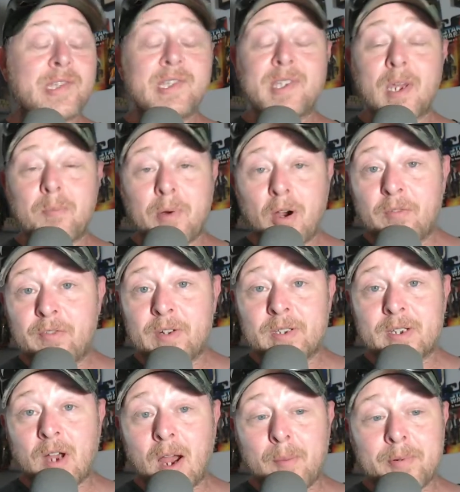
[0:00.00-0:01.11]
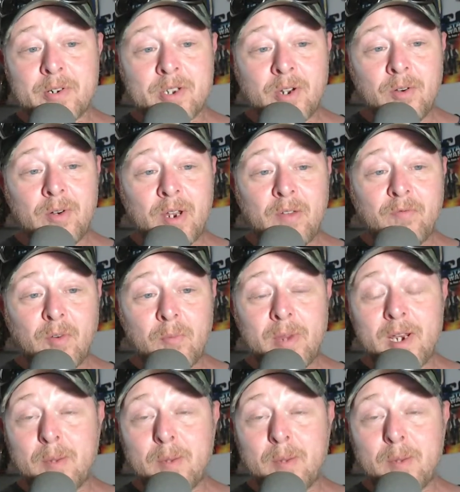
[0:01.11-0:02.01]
is a perfect opportunity for me